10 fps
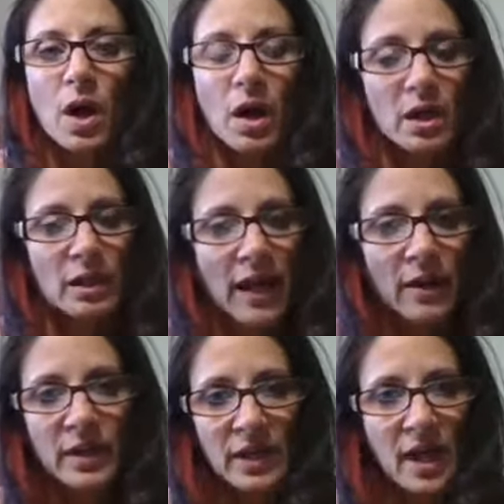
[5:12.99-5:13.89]
are
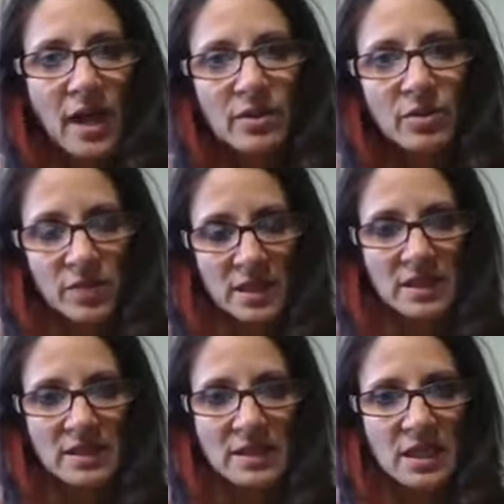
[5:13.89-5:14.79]
allowing other
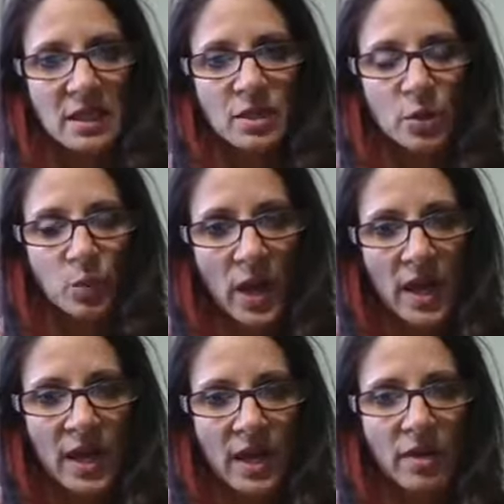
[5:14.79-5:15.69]
things to get in your
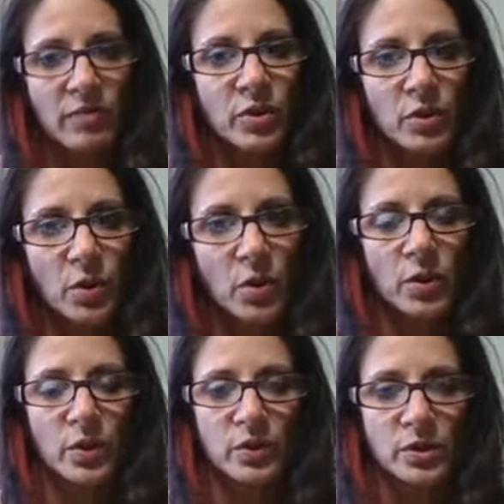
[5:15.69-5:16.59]
way of your
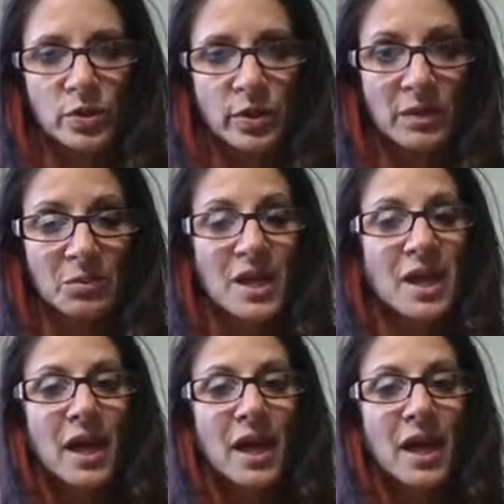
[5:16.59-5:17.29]
goal or your dream,